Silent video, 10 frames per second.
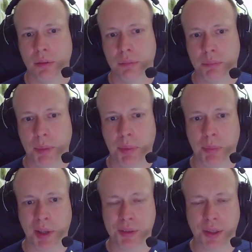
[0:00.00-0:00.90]
People
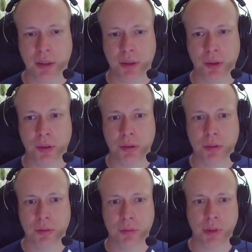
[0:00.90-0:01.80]
might say to you,
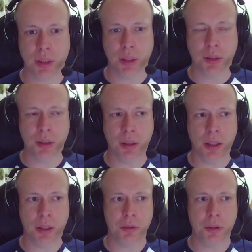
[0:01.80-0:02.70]
like the
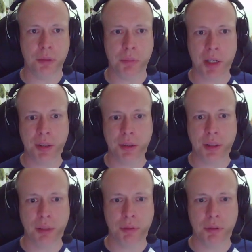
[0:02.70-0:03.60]
recruiter might
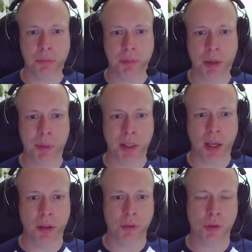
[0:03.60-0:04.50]
give you, I mean,
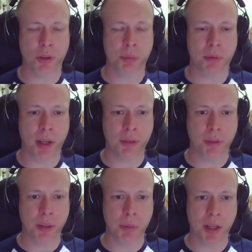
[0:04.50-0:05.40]
I usually provide a
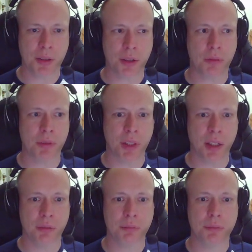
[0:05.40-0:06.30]
feedback, so I would
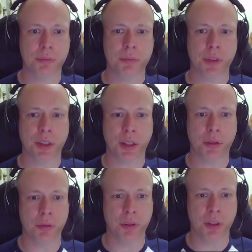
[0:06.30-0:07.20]
tell the
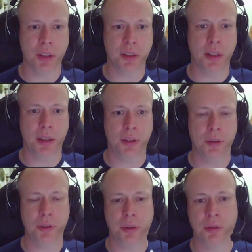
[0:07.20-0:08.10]
recruiter that there are no
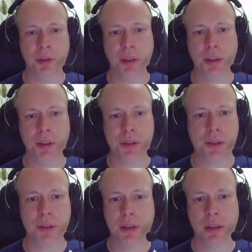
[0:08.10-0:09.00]
unit tests.
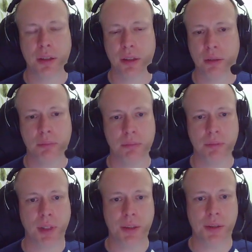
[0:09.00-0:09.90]

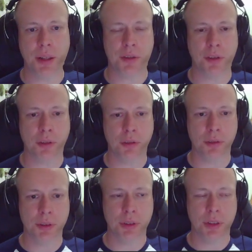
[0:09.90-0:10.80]
That's not good.
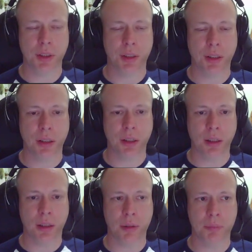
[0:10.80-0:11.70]

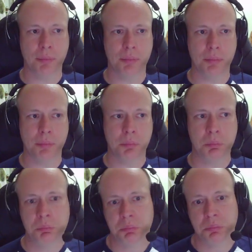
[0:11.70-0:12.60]
Um,
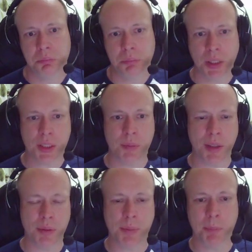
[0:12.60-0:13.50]
but
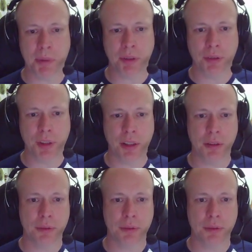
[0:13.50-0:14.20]
sometimes people don't tell you.